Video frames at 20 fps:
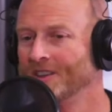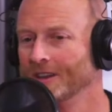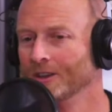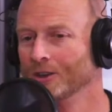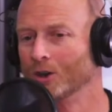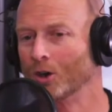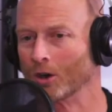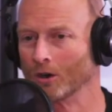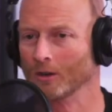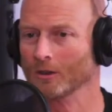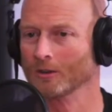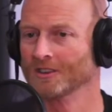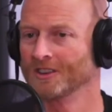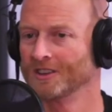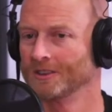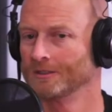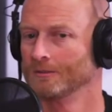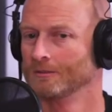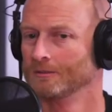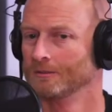and
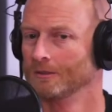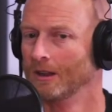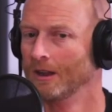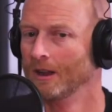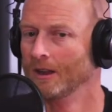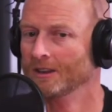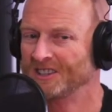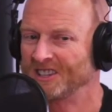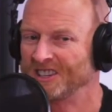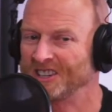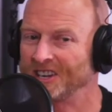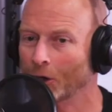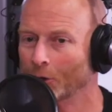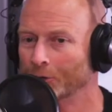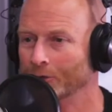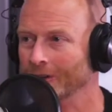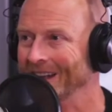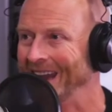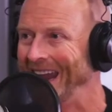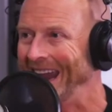girls,
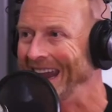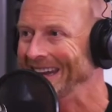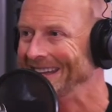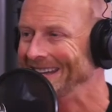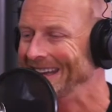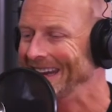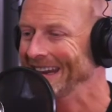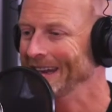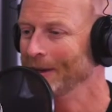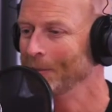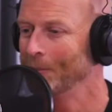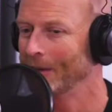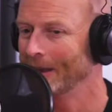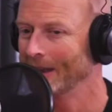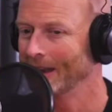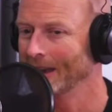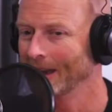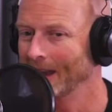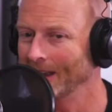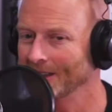children 18
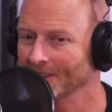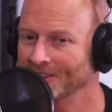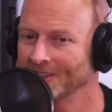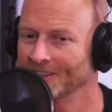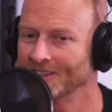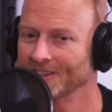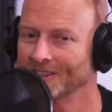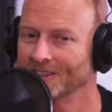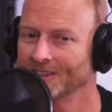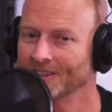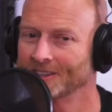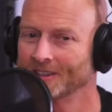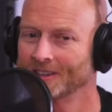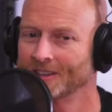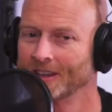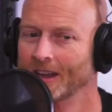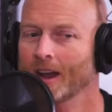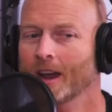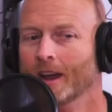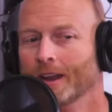plus,
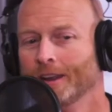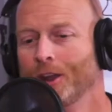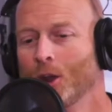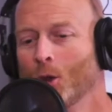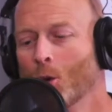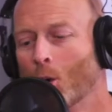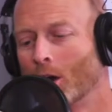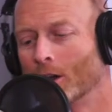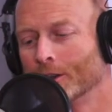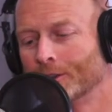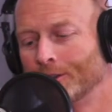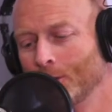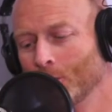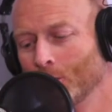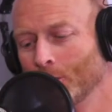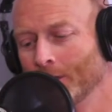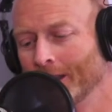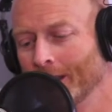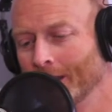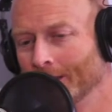you are
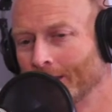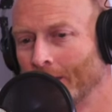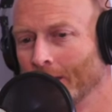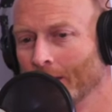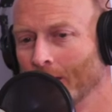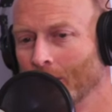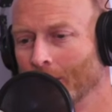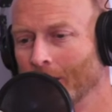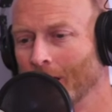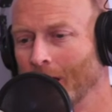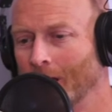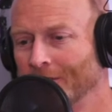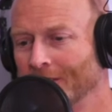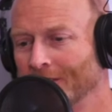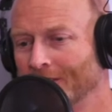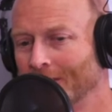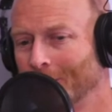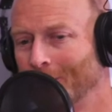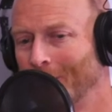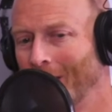tuned in to the Loan
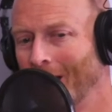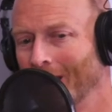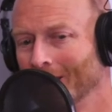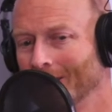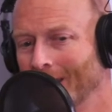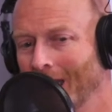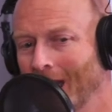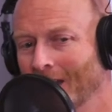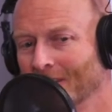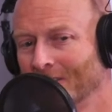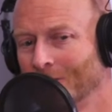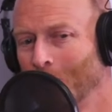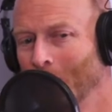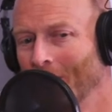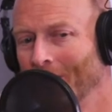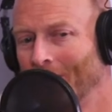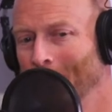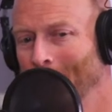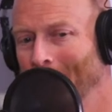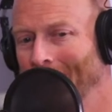Officer Podcast
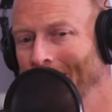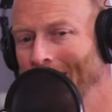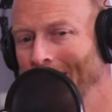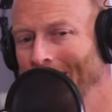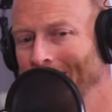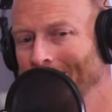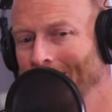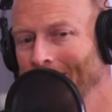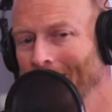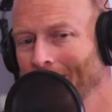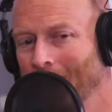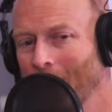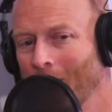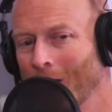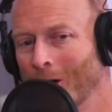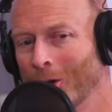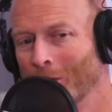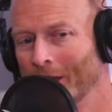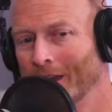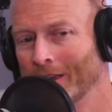with me,
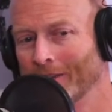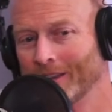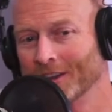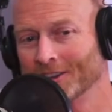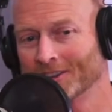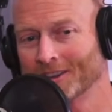D.O., and this